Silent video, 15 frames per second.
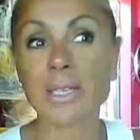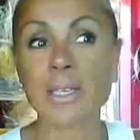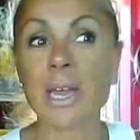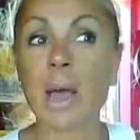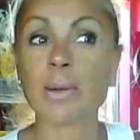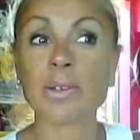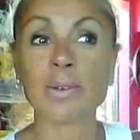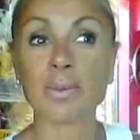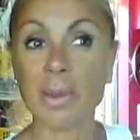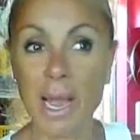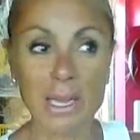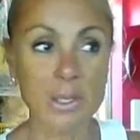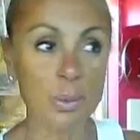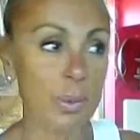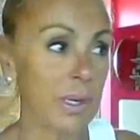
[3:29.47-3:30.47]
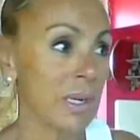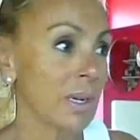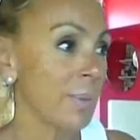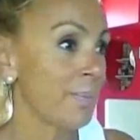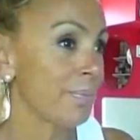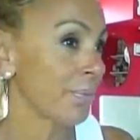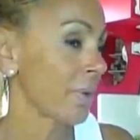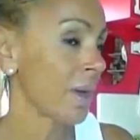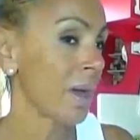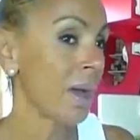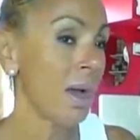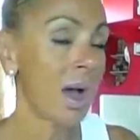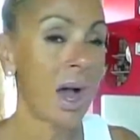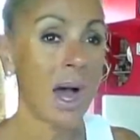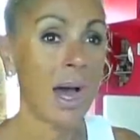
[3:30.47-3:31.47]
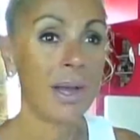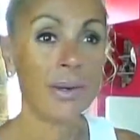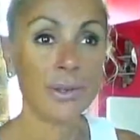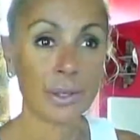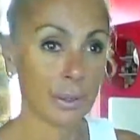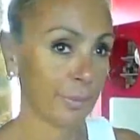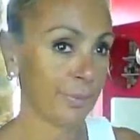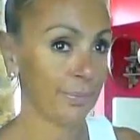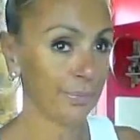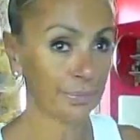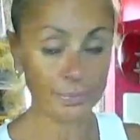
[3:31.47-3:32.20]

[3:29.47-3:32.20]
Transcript: snaps from last week. I don't know.